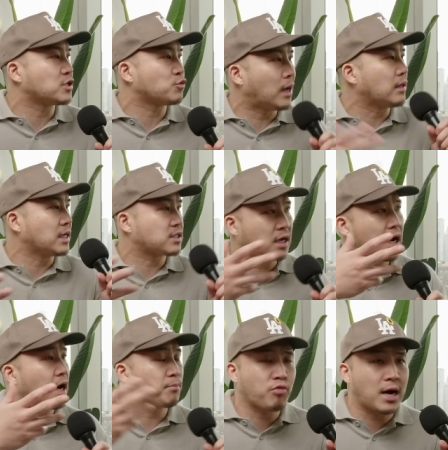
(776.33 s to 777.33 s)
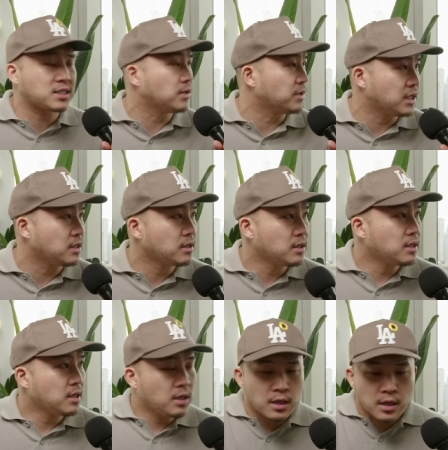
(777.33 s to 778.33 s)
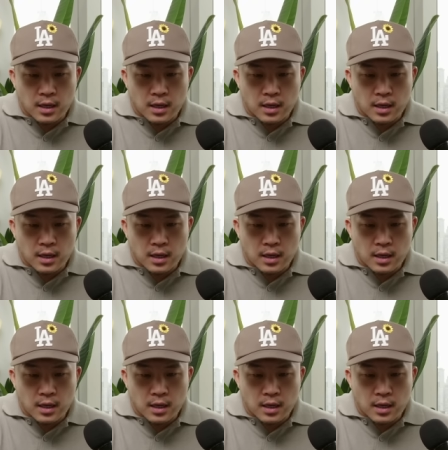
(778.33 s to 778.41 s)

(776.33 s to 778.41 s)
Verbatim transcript: as well as uh, proximity. Yeah.